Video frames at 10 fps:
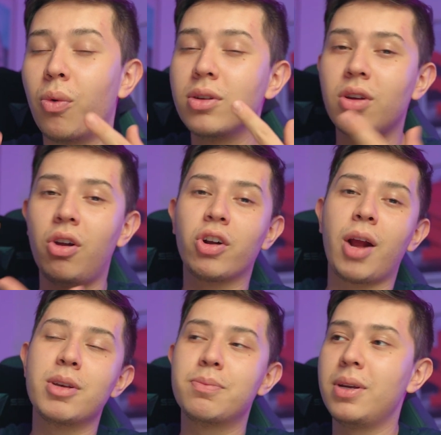once the
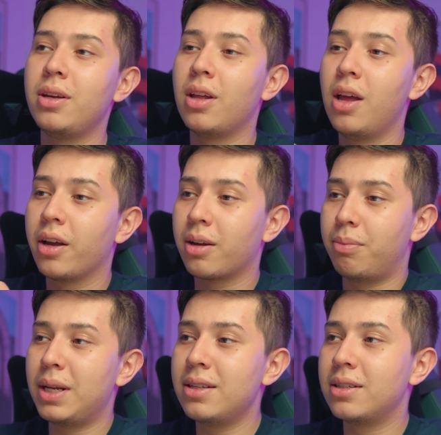hologram has been
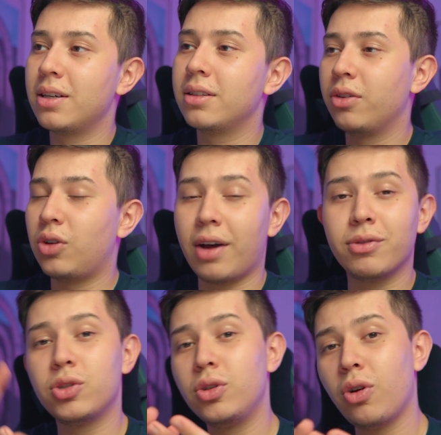completed, you
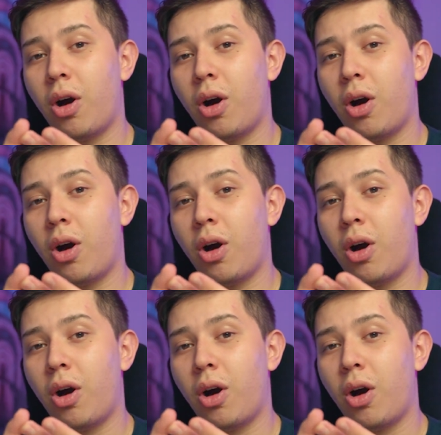have two